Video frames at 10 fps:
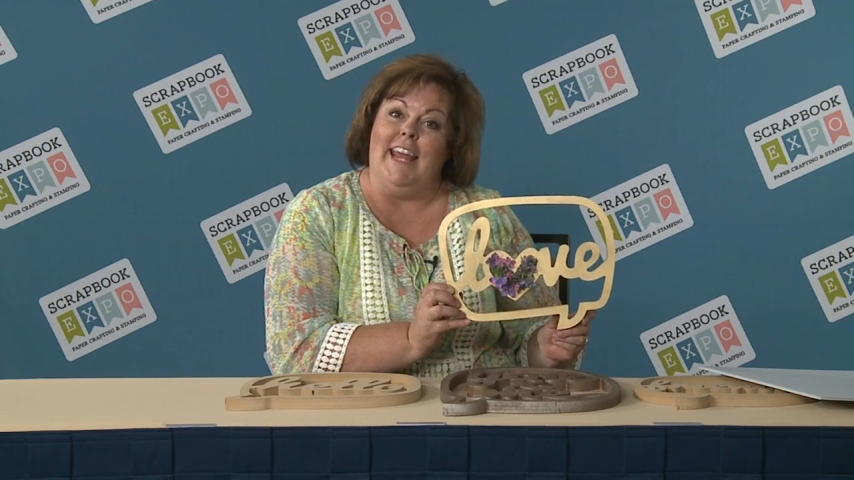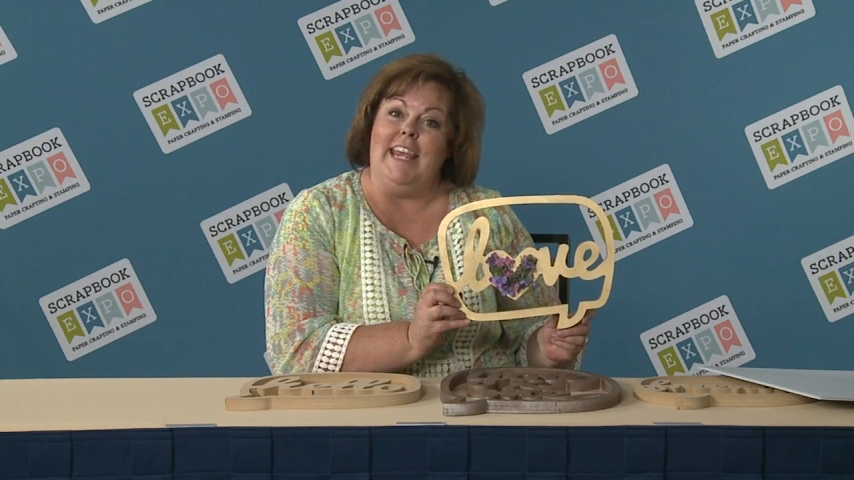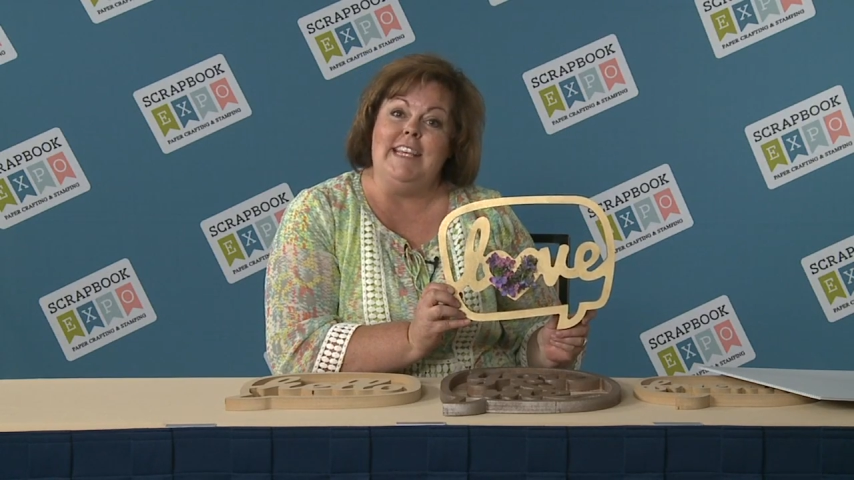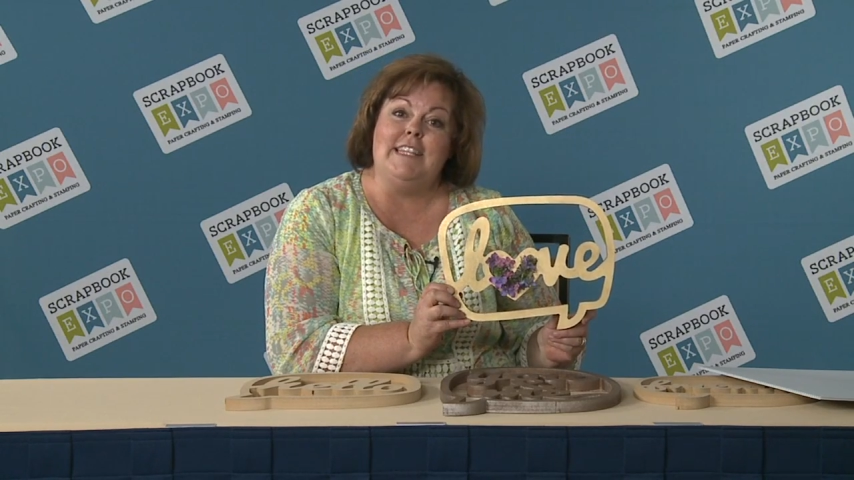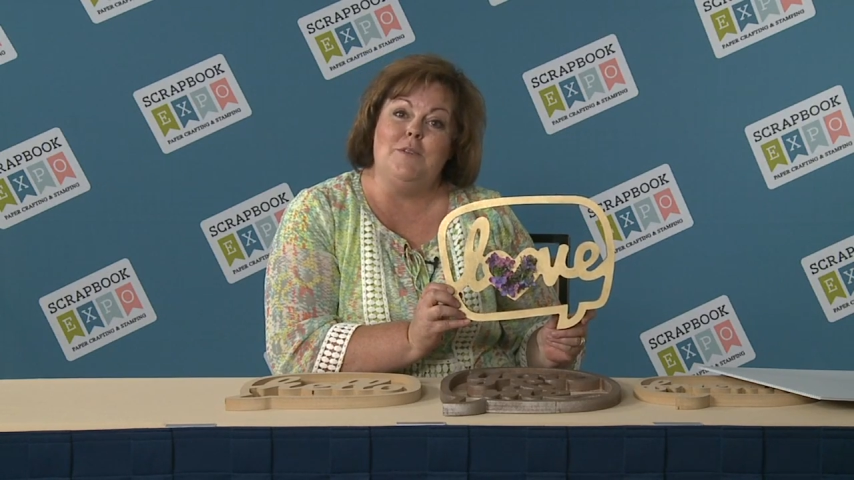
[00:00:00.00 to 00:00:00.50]

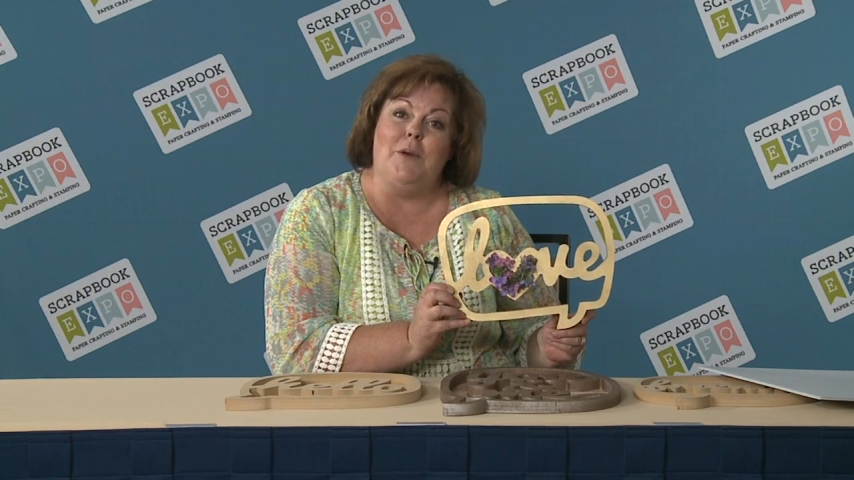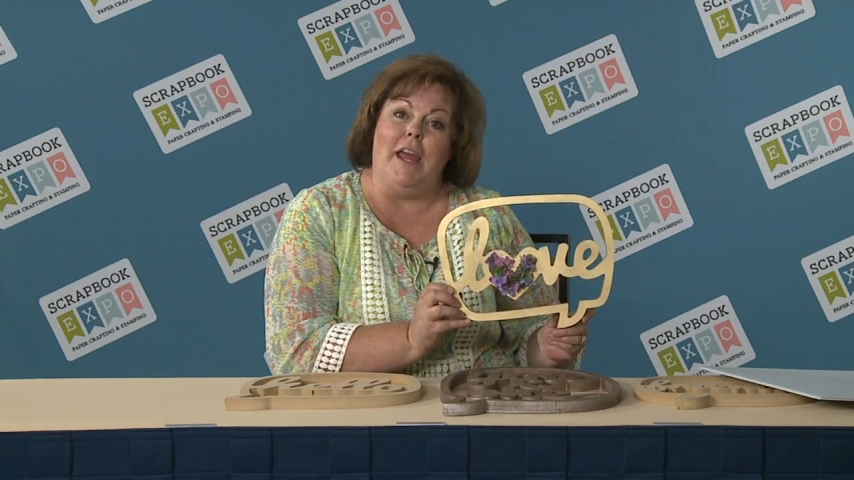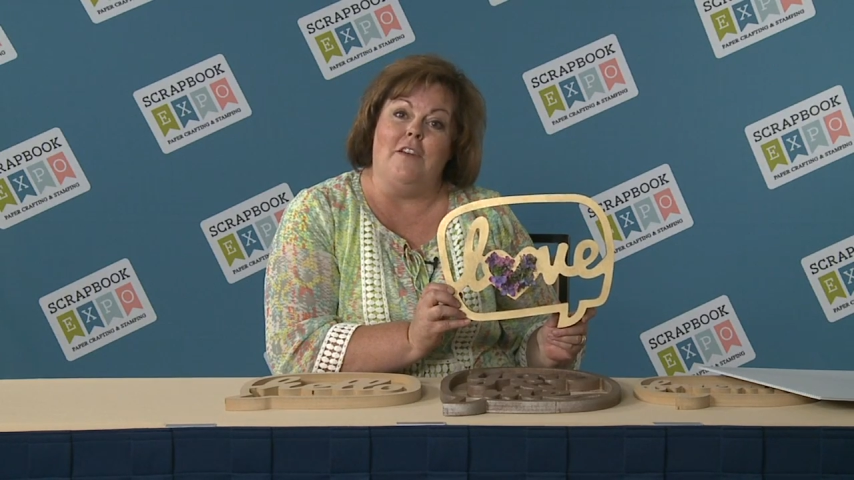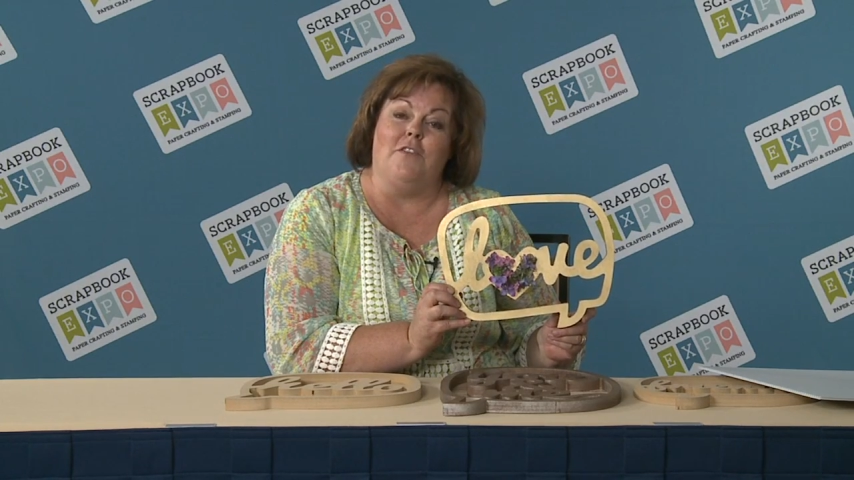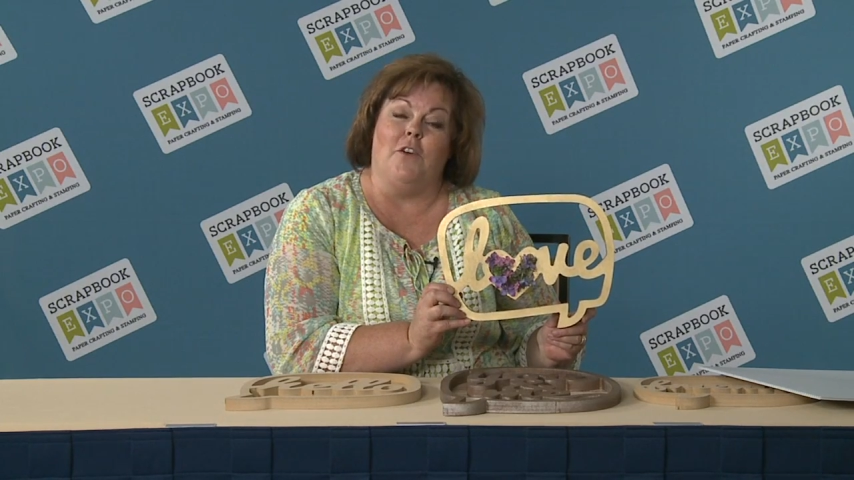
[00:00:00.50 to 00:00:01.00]
Easy
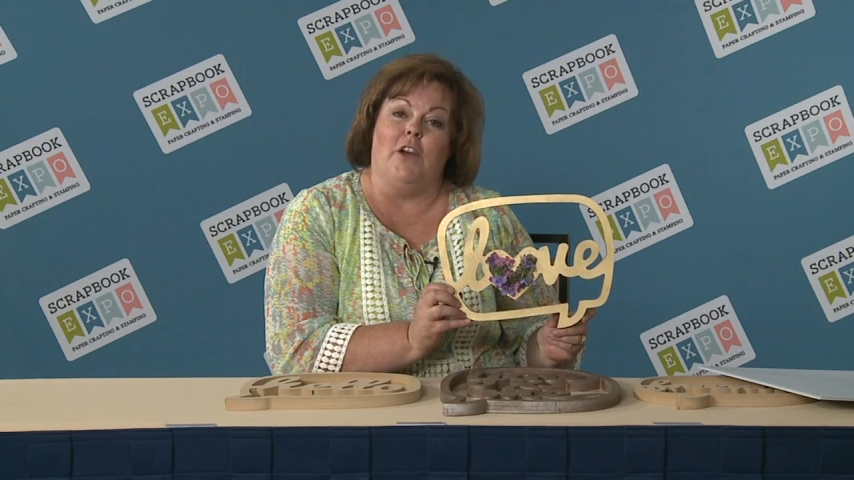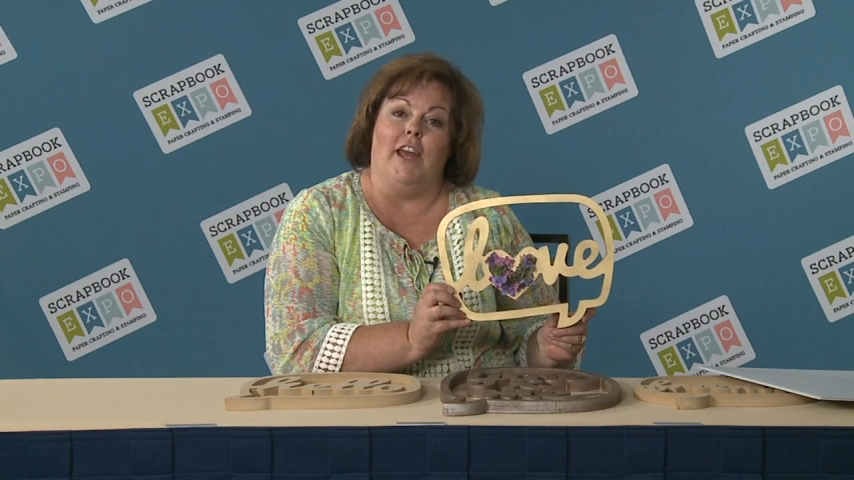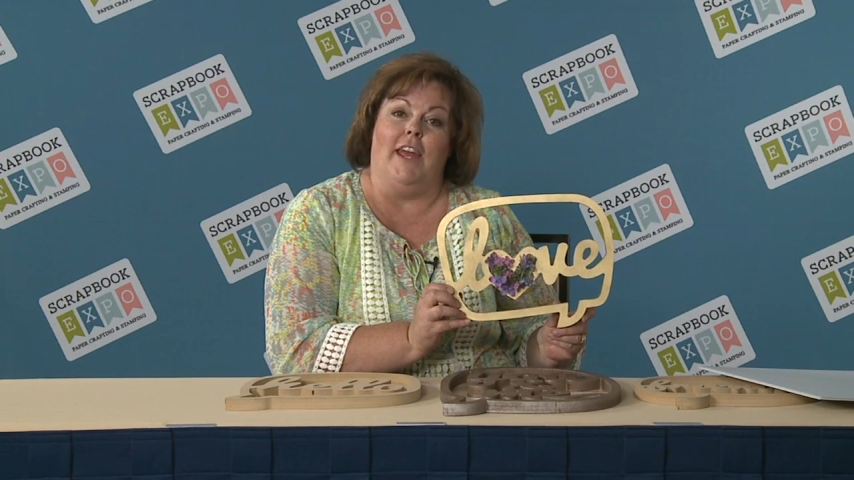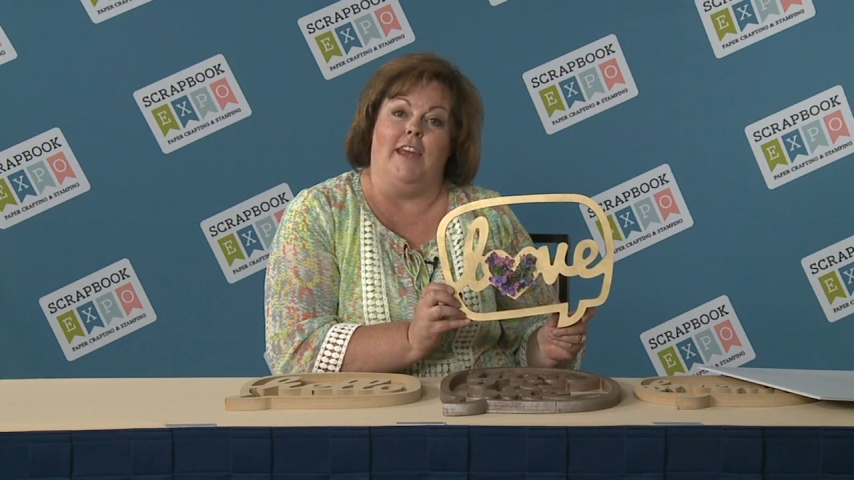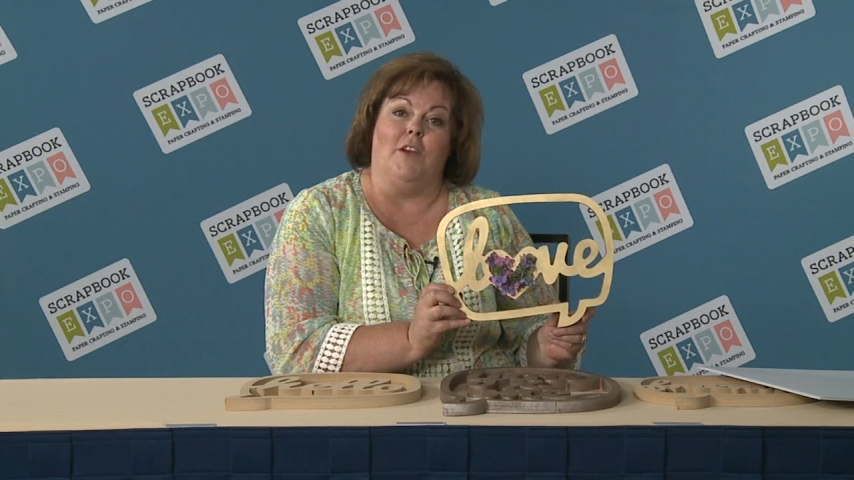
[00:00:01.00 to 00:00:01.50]
way for a